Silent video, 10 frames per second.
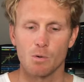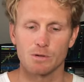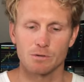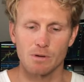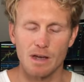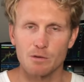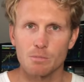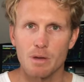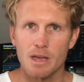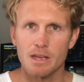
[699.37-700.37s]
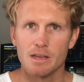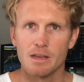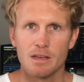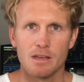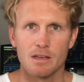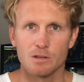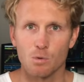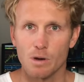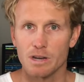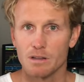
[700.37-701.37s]
Would you rather pay
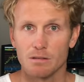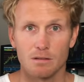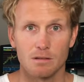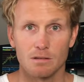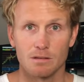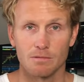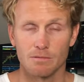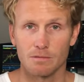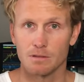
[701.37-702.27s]
20 to